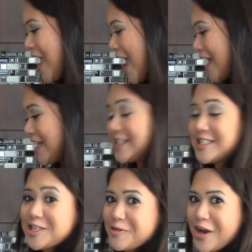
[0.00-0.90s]
and
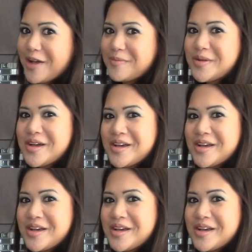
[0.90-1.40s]
Instagram,